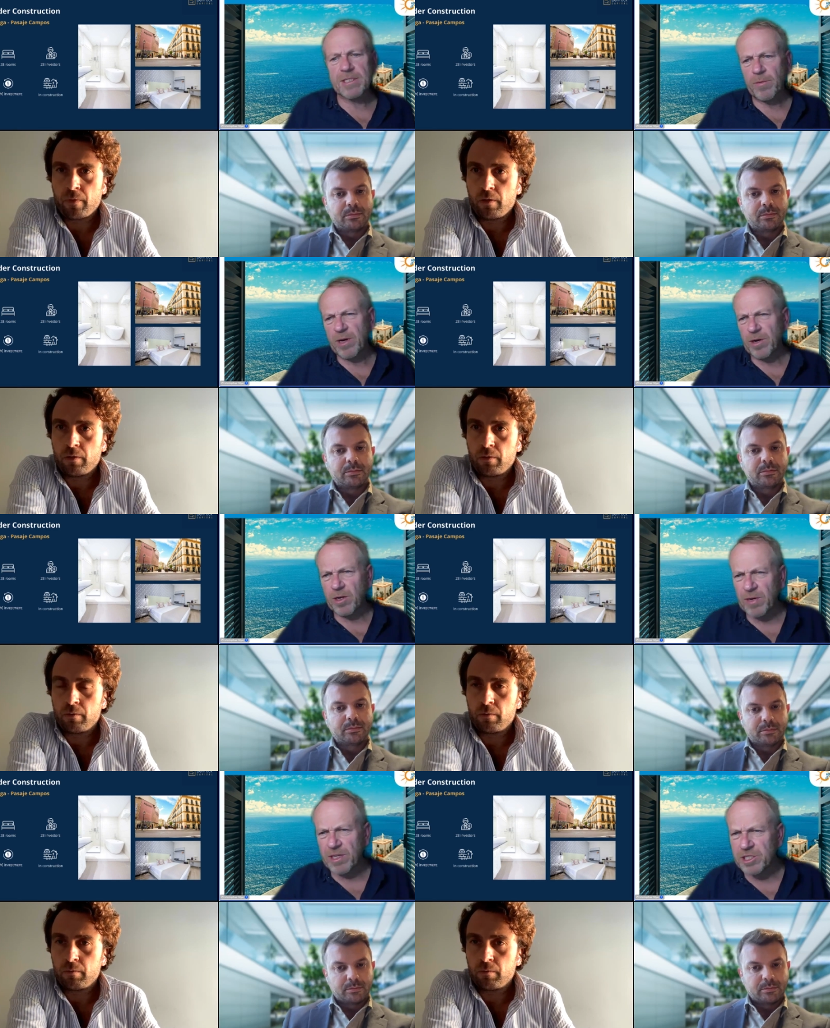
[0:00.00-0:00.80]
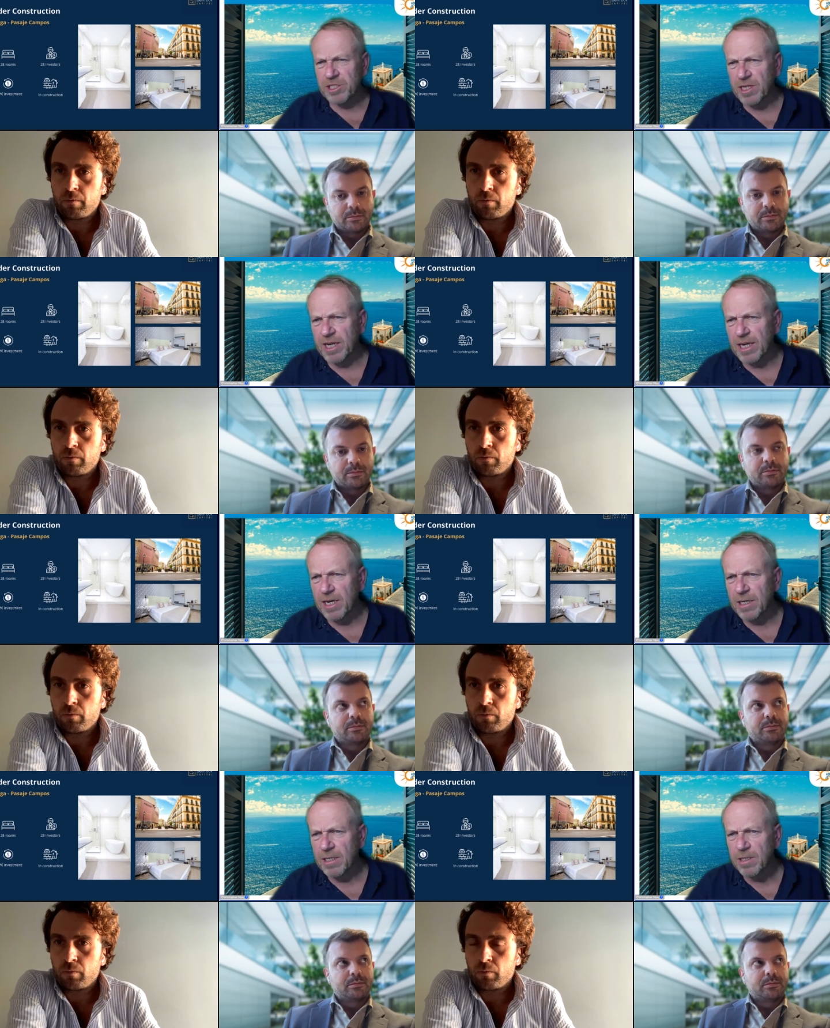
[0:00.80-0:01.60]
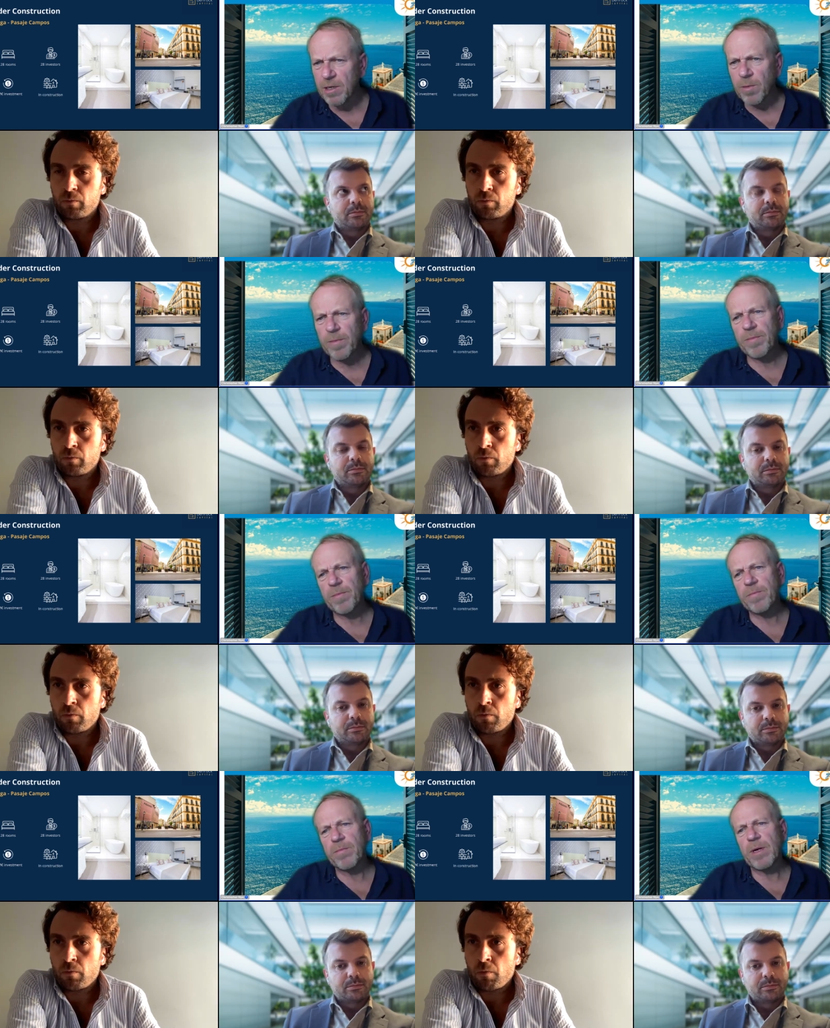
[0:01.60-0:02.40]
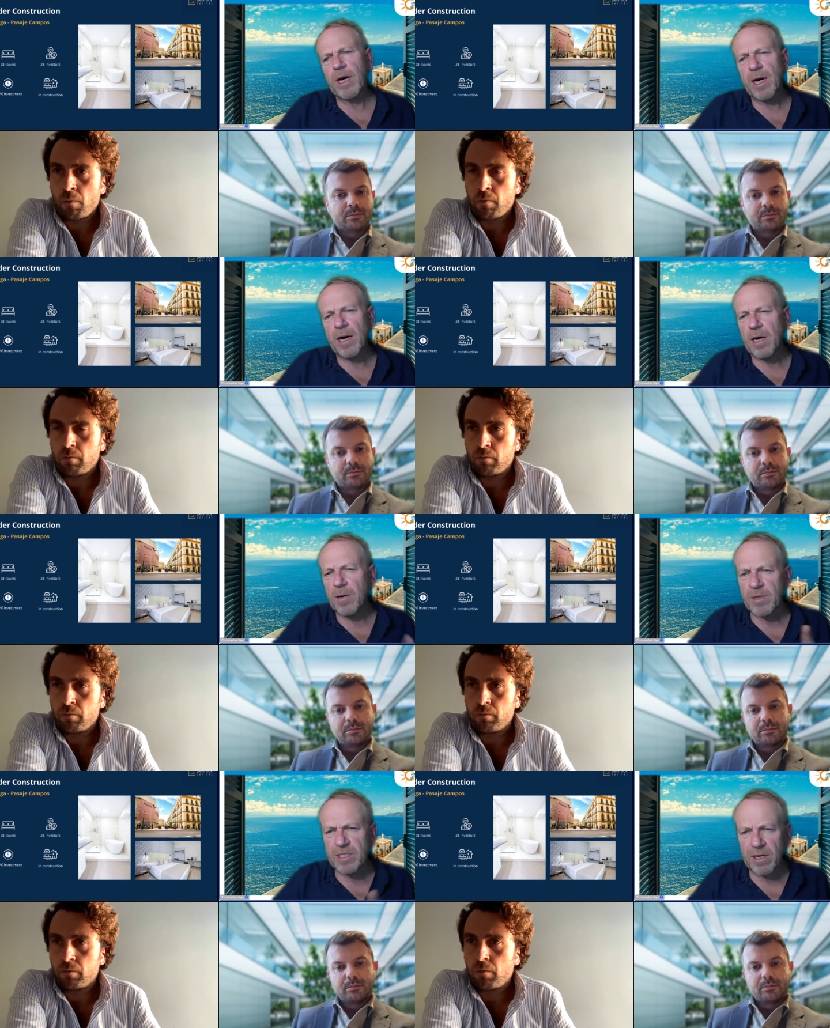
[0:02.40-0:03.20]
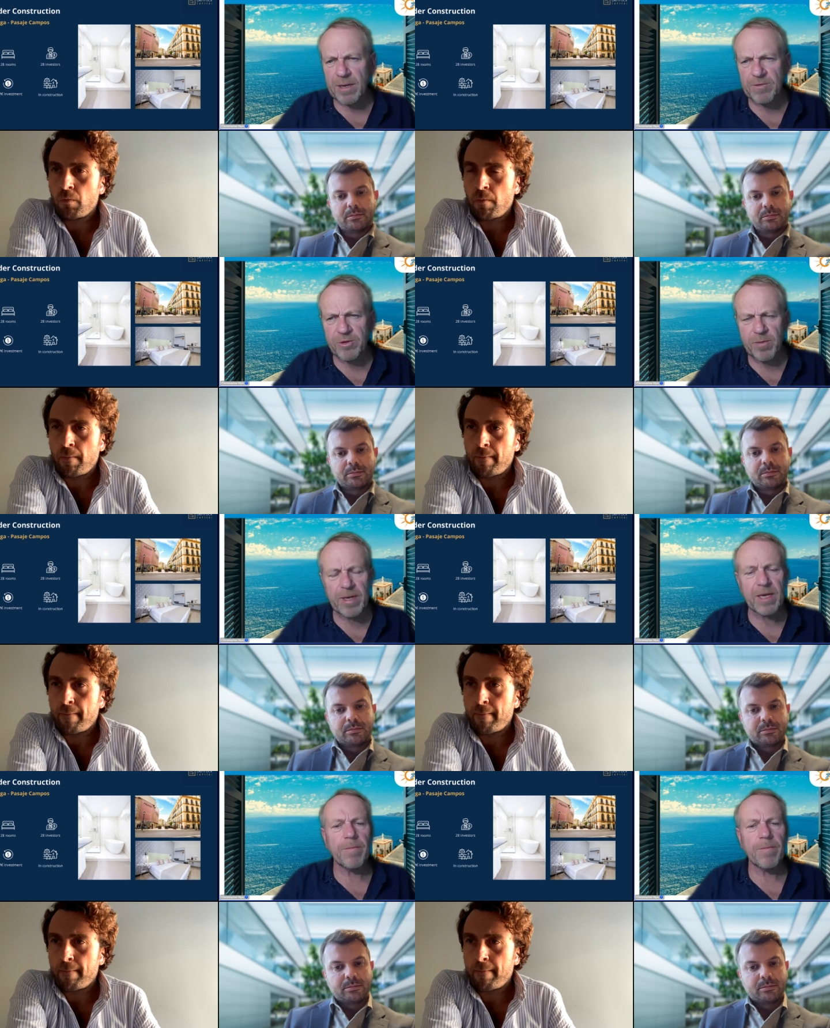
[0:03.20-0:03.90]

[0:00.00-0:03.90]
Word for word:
Speaker 1: so we got a question here, uh, which I'll come to in a minute.